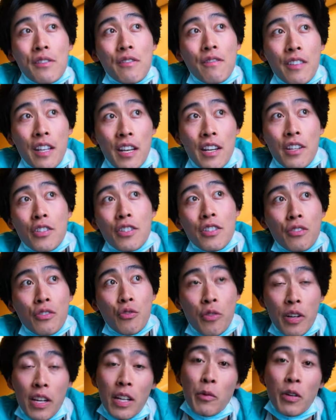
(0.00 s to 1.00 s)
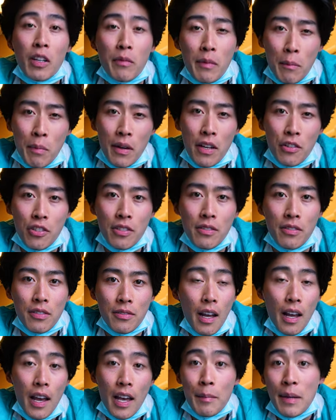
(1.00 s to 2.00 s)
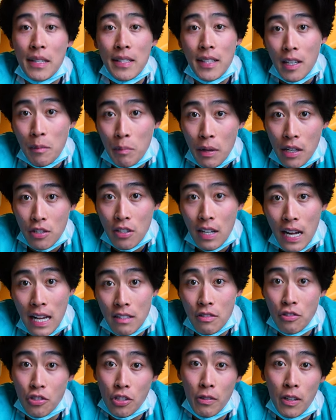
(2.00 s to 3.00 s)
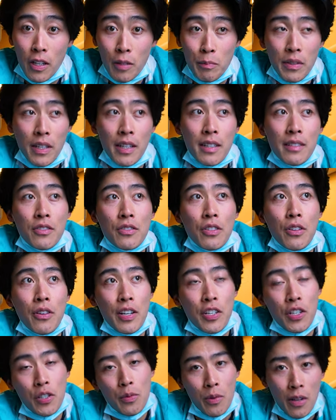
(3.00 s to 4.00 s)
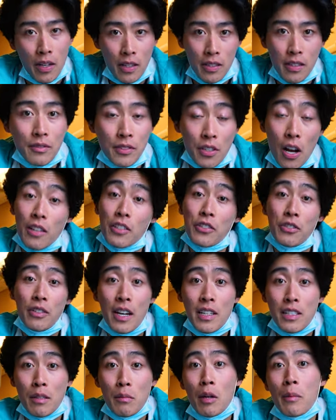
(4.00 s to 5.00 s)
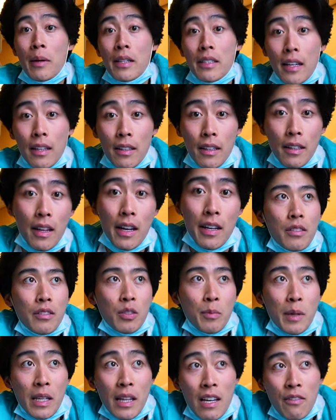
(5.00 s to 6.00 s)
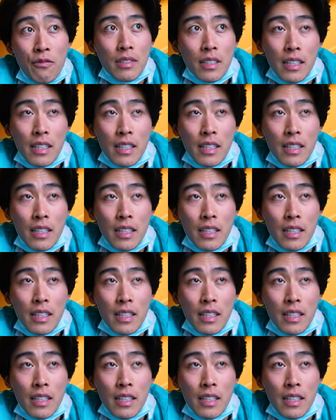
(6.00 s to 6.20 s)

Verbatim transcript: Finished treating one of my patients, and my second patient hasn't showed up yet, so I just wanted to talk to you guys about my daily life. So my life